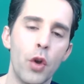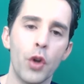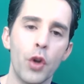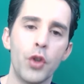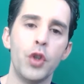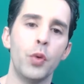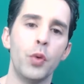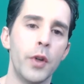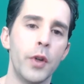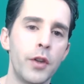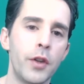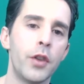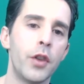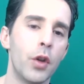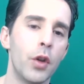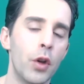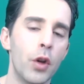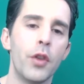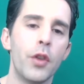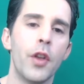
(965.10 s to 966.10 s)
and not do it
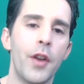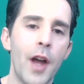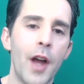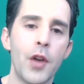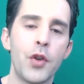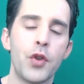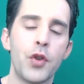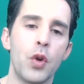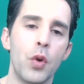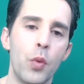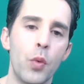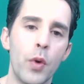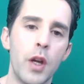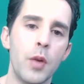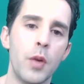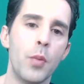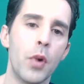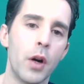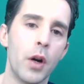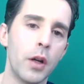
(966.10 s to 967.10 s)
the natural
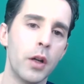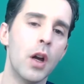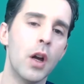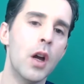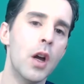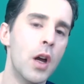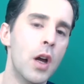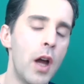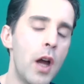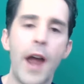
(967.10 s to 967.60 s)
way by